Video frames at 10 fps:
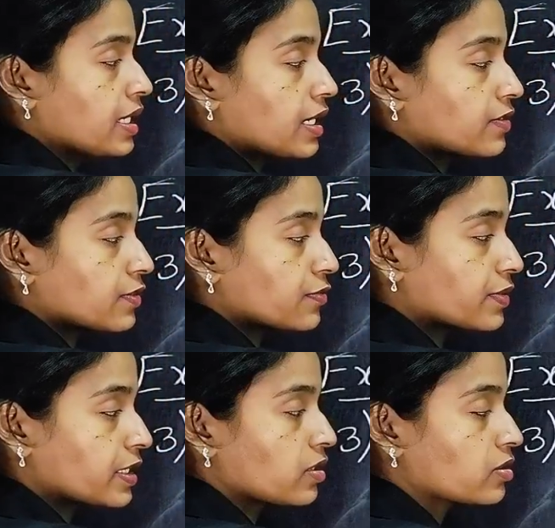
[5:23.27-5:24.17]
and
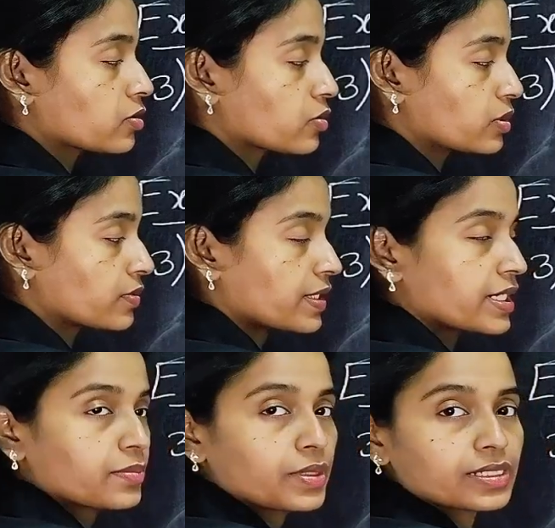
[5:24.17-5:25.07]
15 also
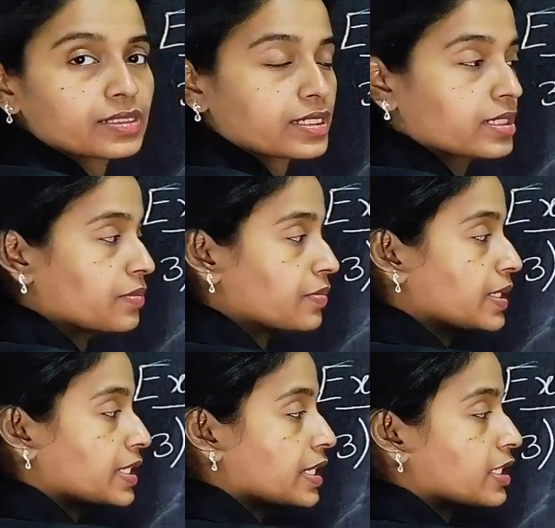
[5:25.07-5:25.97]
divided by 3
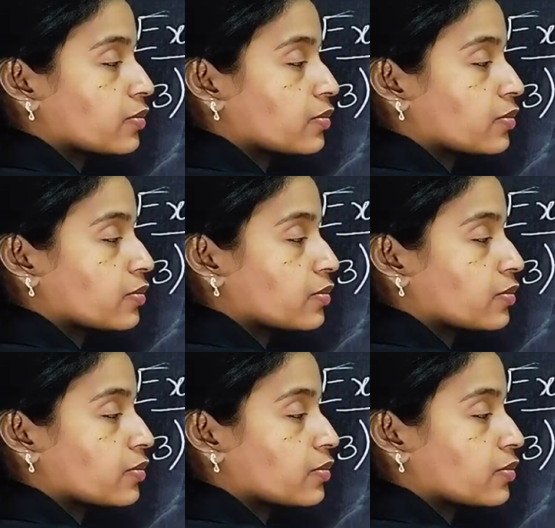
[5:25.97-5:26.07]
completely,